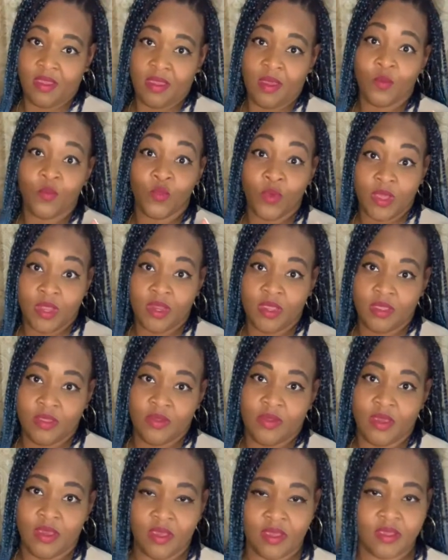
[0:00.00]
I'm winning,
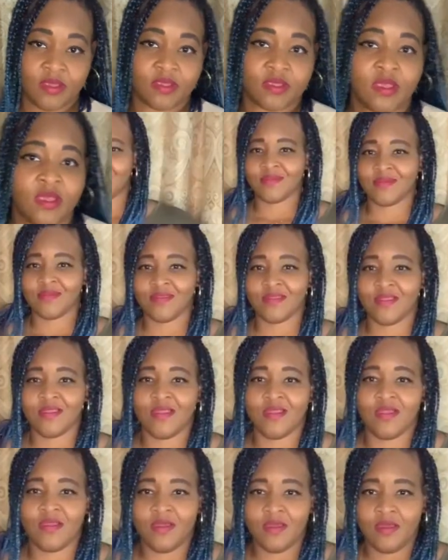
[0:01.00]
you guys.
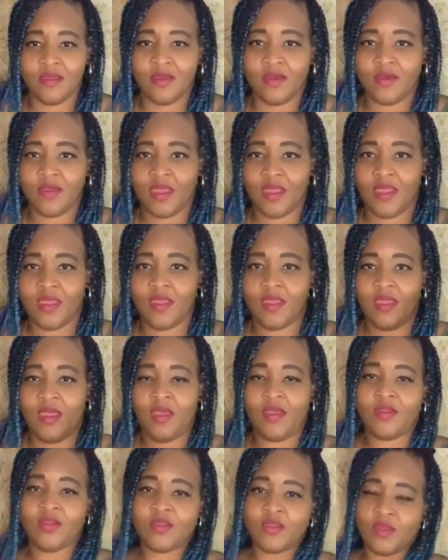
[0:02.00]
Okay,
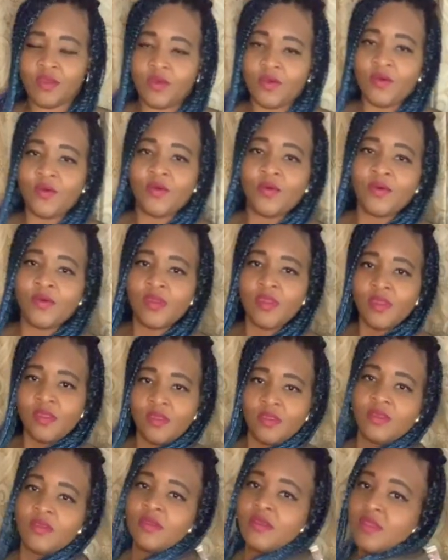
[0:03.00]
so
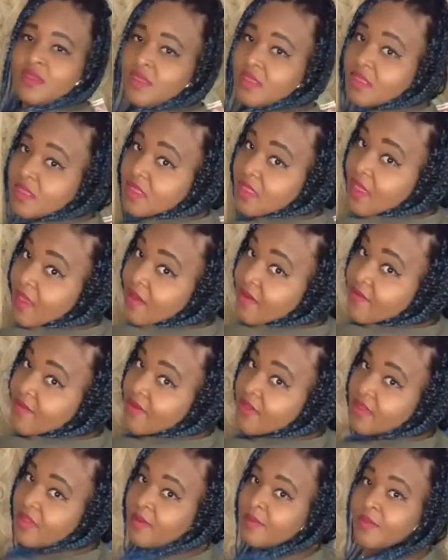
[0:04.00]
here is
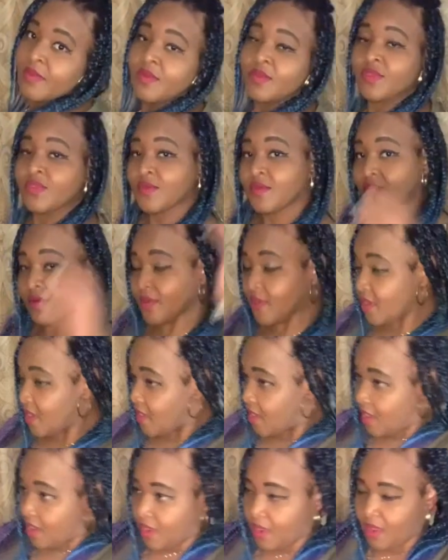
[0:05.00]
outfit number
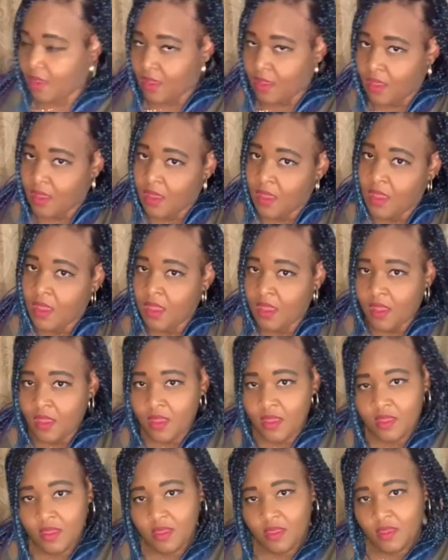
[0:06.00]
3.
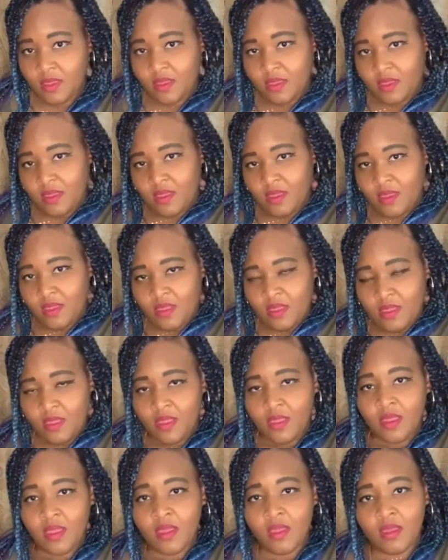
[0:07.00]

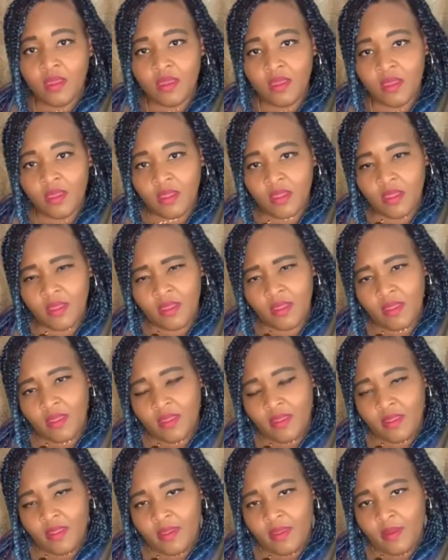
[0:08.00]
I
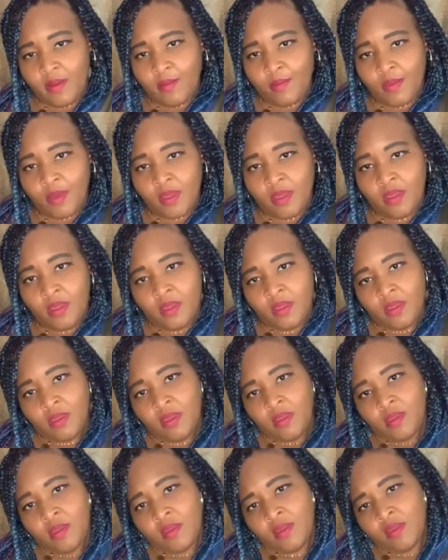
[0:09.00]
am
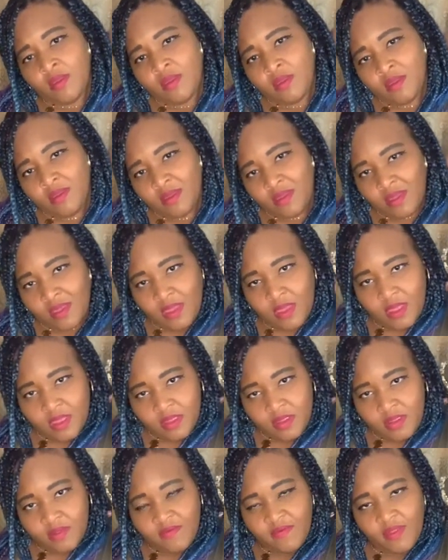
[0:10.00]

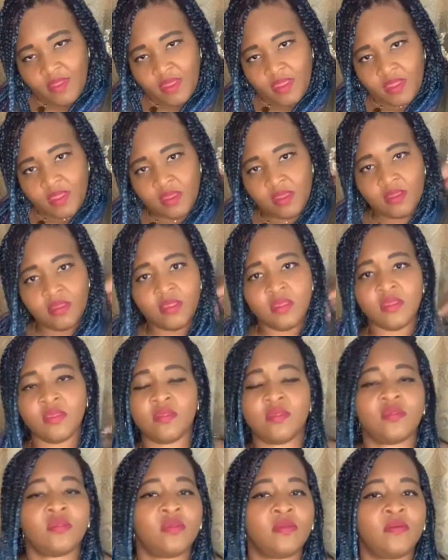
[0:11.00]
kind of liking this.